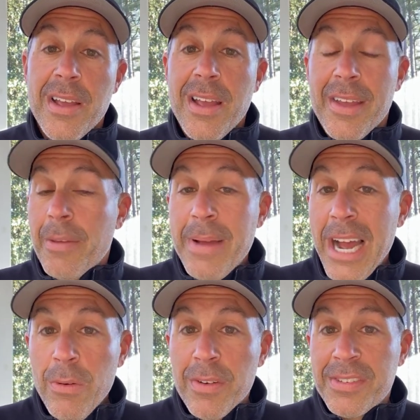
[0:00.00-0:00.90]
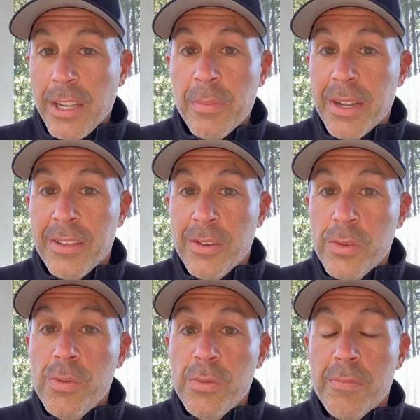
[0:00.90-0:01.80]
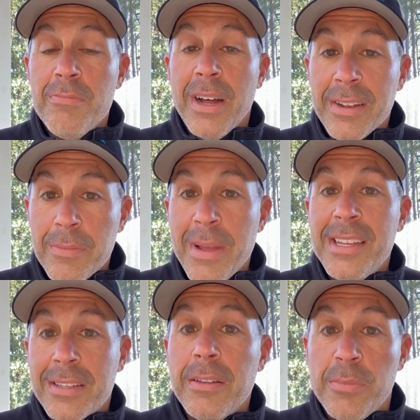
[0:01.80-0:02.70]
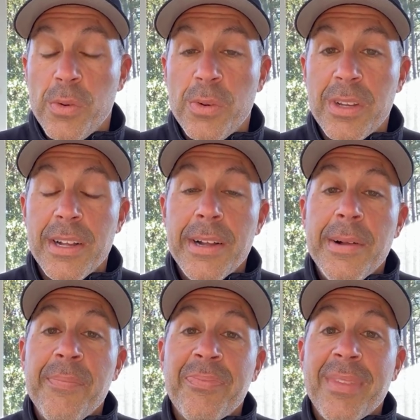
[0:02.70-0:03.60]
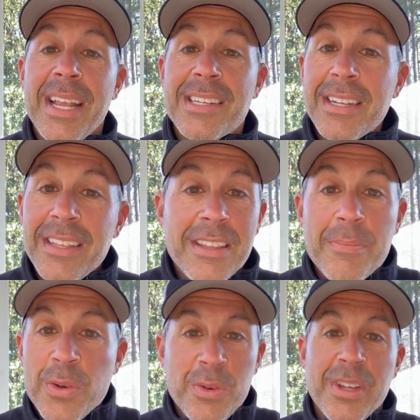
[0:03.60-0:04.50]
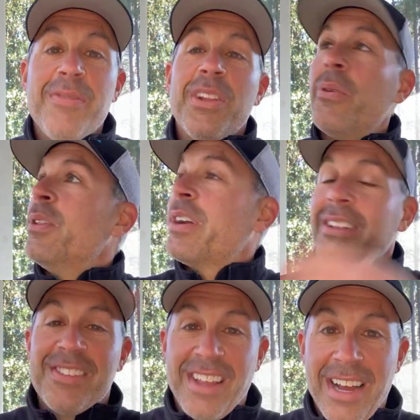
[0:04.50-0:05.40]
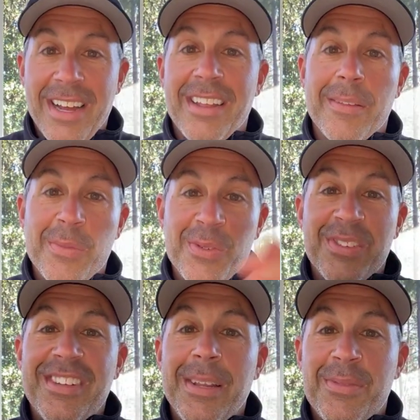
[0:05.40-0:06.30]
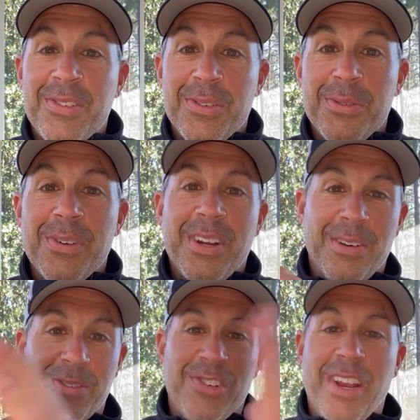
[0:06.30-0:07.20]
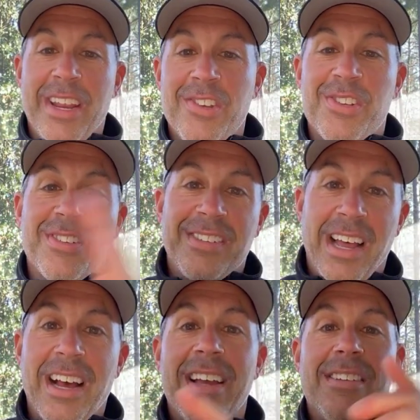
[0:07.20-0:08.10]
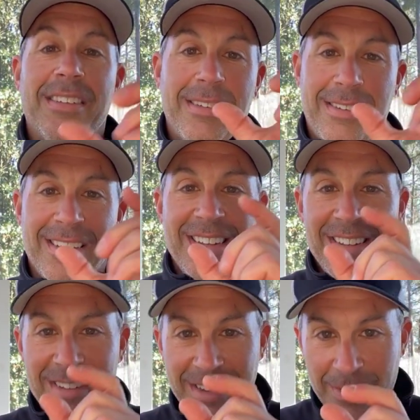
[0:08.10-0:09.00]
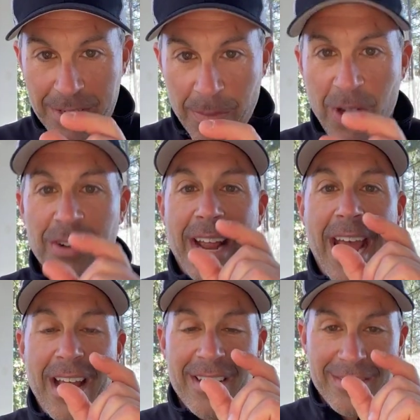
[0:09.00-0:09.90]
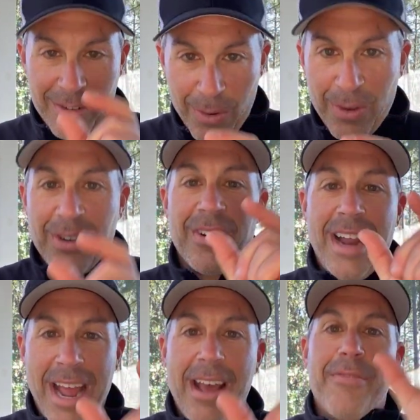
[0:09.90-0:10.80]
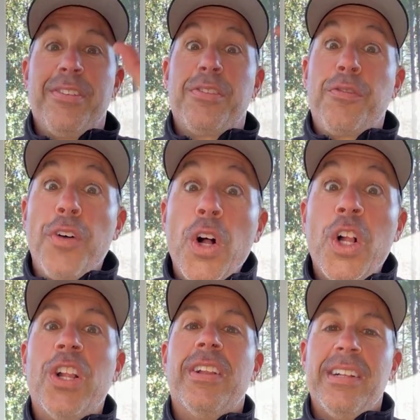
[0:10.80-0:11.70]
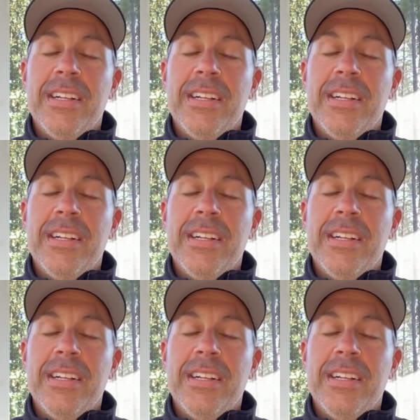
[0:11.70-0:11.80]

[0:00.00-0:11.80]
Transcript: And the power of celebrating the new month based on the moon is not that the moon, even though we look in the sky and the moon seems to, change its size, it's, smaller, a quarter, a half, it's full.